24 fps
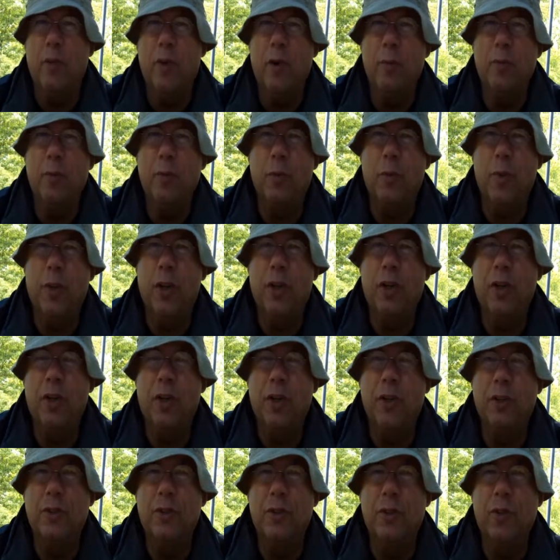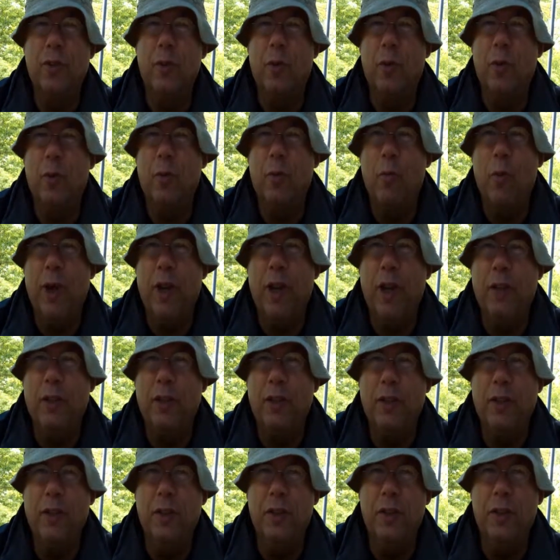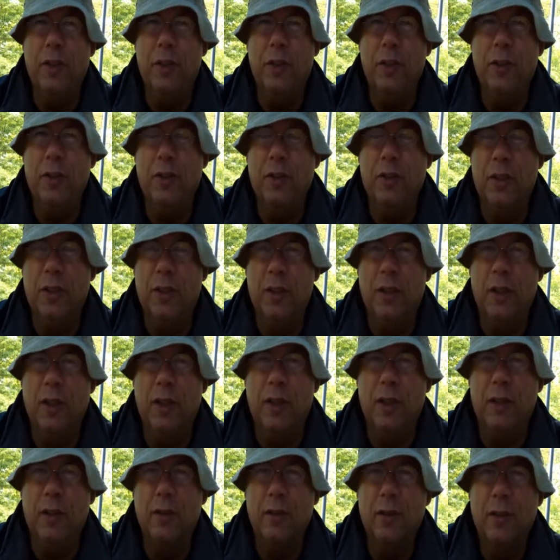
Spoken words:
trips where you're concerned with weight and you're using